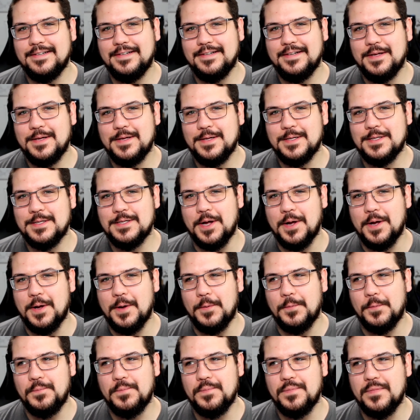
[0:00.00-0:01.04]
So
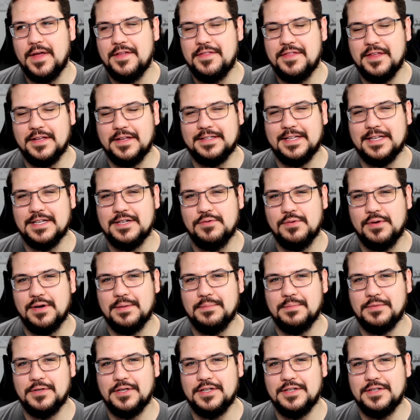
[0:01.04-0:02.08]
I think that's what I'm
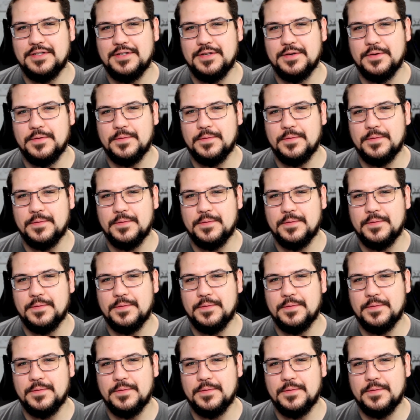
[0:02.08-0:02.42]
going to do.